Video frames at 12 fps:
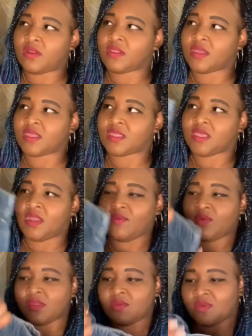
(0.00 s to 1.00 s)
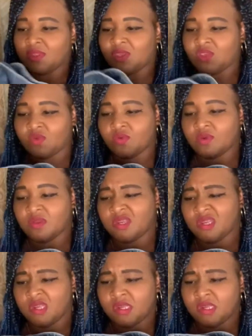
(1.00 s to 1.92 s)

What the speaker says: Like I said, I wasn't really sure.